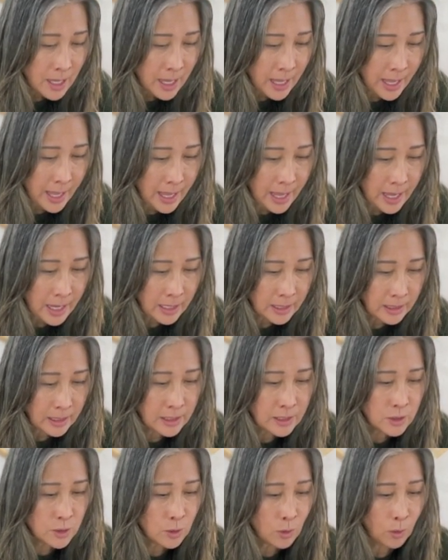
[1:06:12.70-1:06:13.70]
And
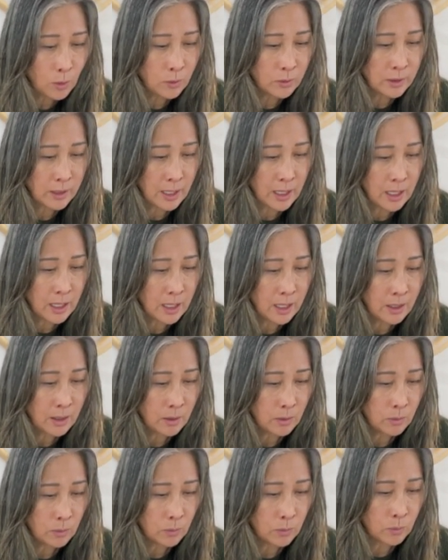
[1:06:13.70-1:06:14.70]
it's sold
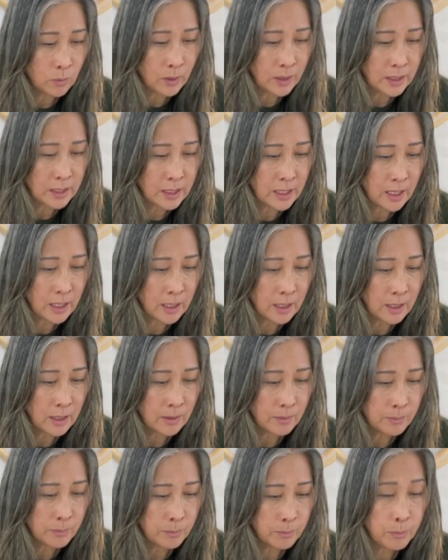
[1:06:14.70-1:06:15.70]
with
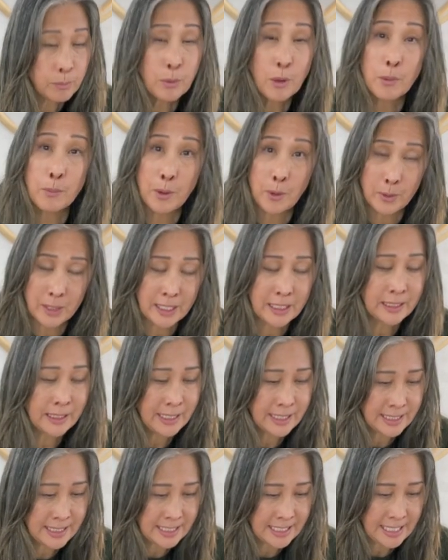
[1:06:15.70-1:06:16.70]
promoted
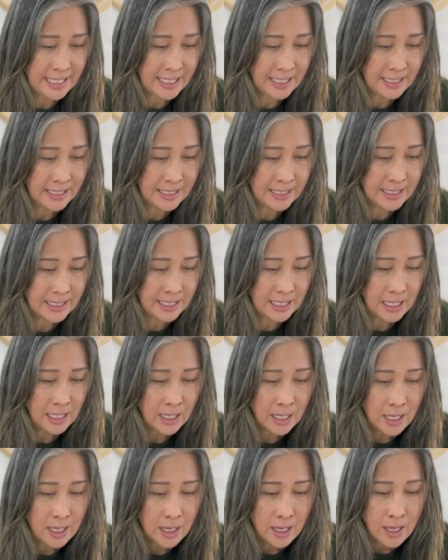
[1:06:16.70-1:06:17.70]
listings,
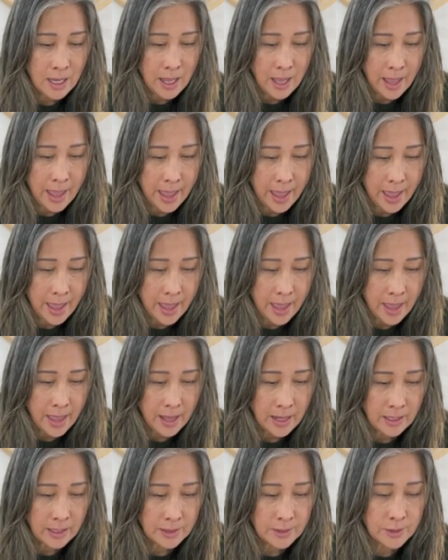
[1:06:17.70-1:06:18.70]

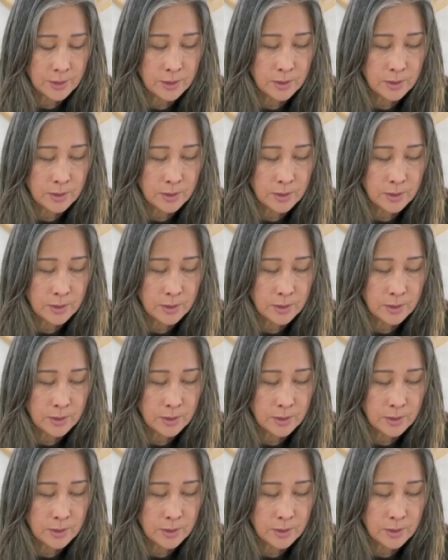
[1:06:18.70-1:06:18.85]
and it